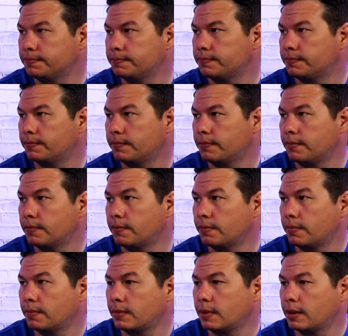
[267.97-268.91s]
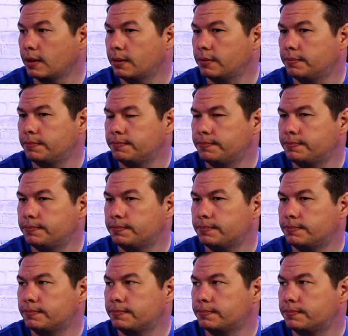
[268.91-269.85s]

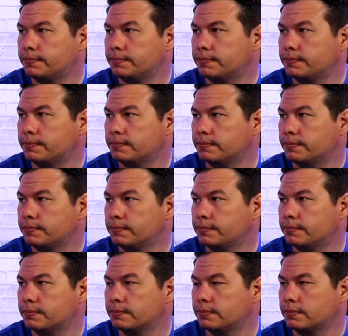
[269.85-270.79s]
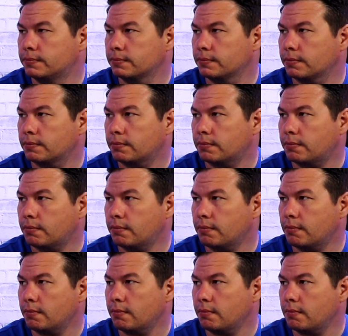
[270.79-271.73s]

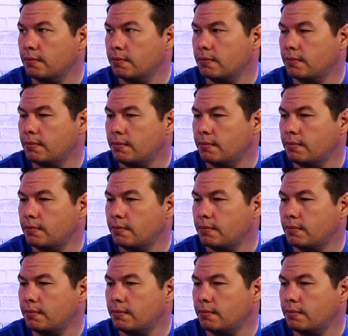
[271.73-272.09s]
This person isn't speaking.